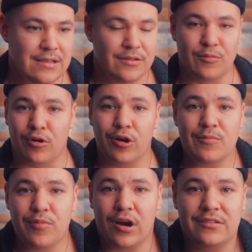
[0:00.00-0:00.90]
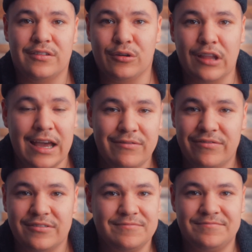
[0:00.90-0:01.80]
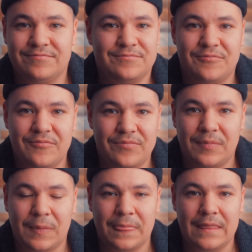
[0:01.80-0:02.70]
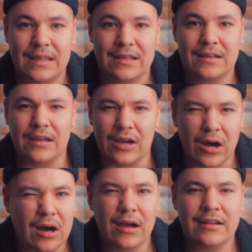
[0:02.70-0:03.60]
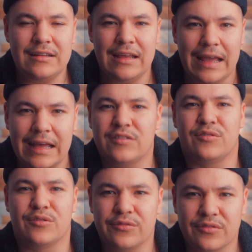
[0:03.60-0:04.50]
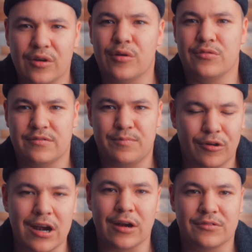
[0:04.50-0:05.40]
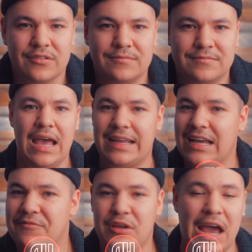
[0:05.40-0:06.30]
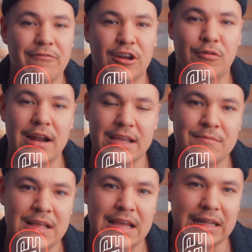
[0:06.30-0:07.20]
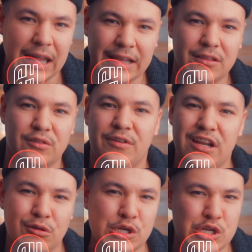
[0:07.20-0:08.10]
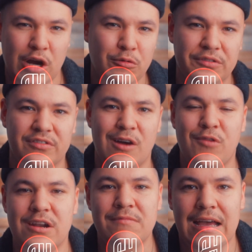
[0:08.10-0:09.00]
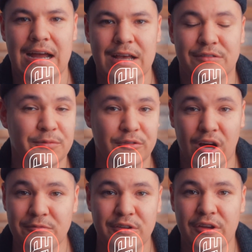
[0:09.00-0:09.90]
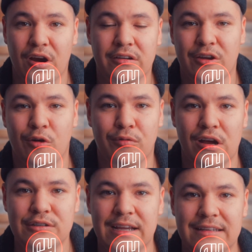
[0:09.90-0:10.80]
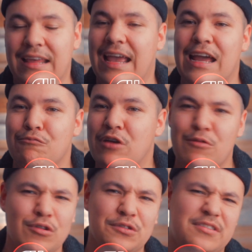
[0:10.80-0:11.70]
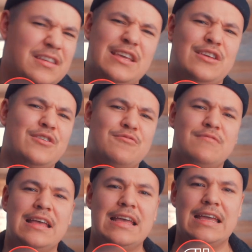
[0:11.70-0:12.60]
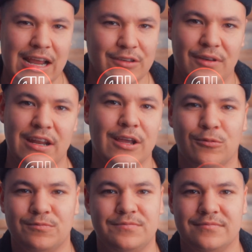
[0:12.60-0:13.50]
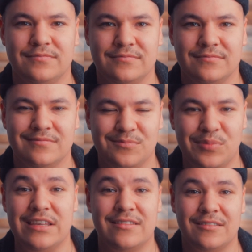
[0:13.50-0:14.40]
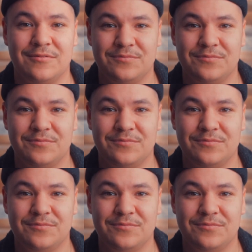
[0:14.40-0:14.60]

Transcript: the broken parts of your life, God answers those prayers. Again, if you haven't already, like this video, share it with someone, subscribe to the Arctic Hope Project, and we will see you in the next video. Peace.